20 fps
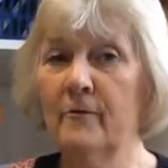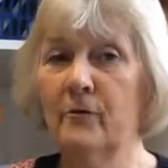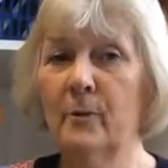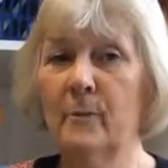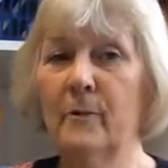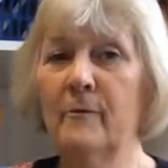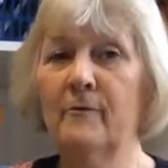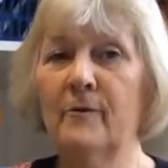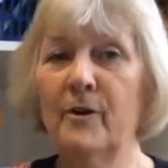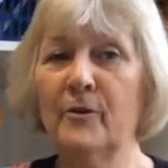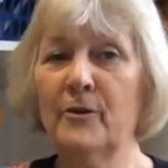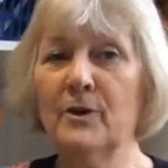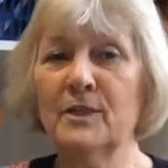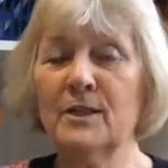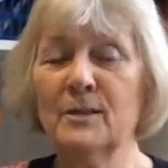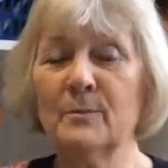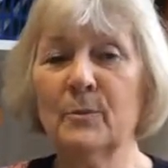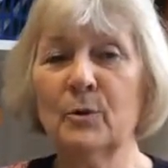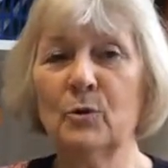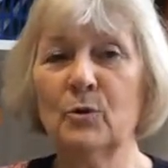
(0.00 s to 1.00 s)
from a very
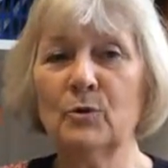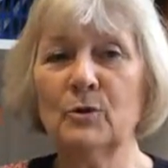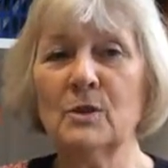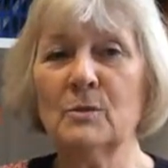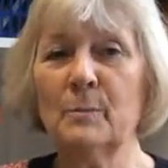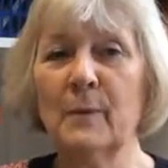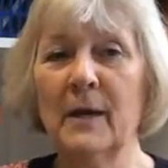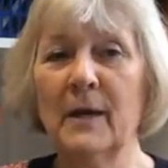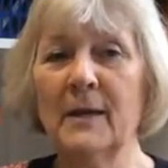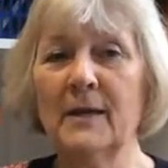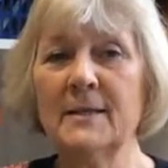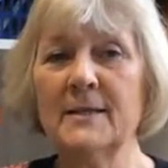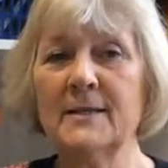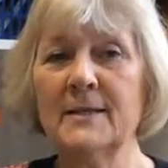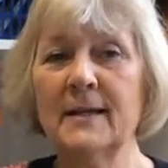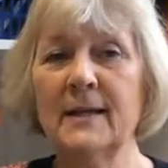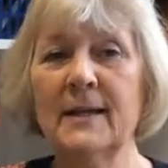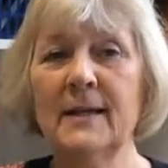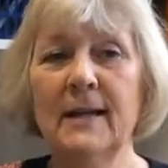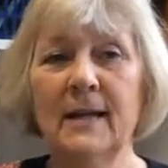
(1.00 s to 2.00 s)
small space.